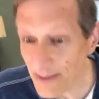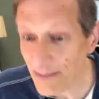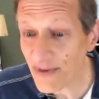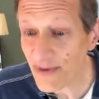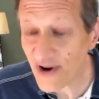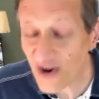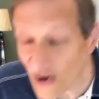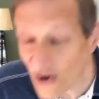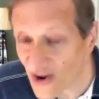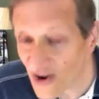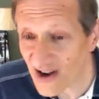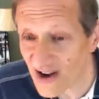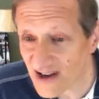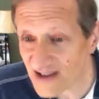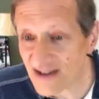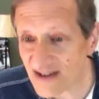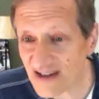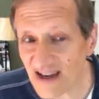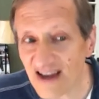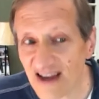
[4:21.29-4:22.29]

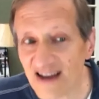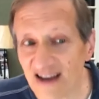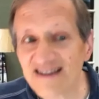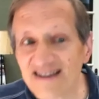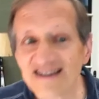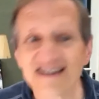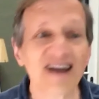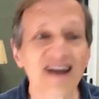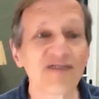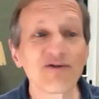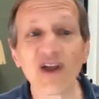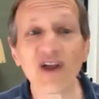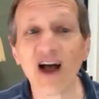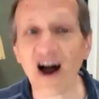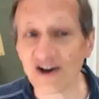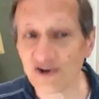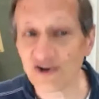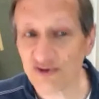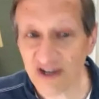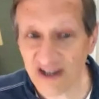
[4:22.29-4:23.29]
Because several
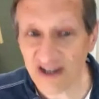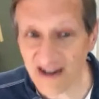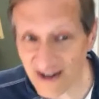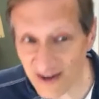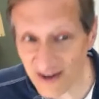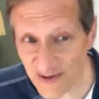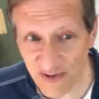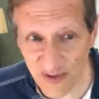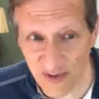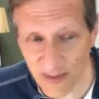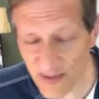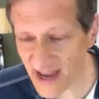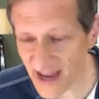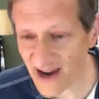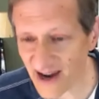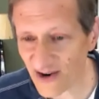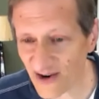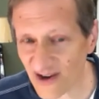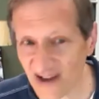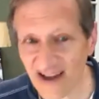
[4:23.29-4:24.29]
hundred years from
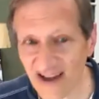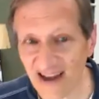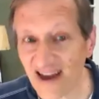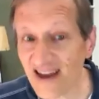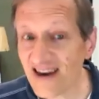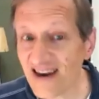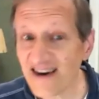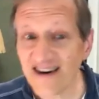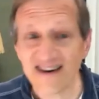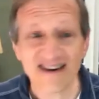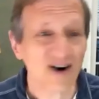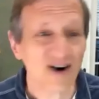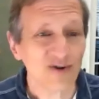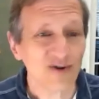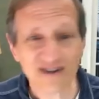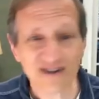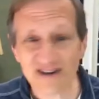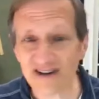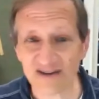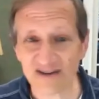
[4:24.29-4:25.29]
now, no
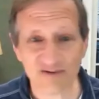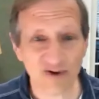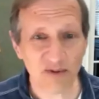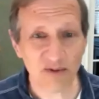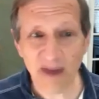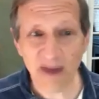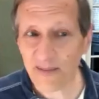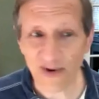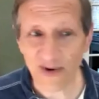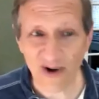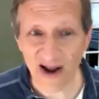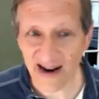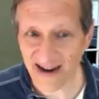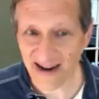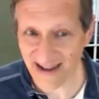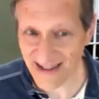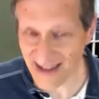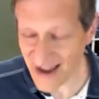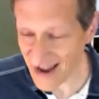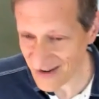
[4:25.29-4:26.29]
one's going to remember any
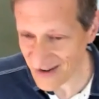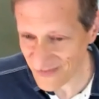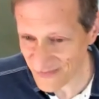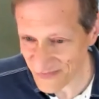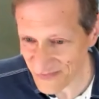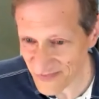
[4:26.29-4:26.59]
of that.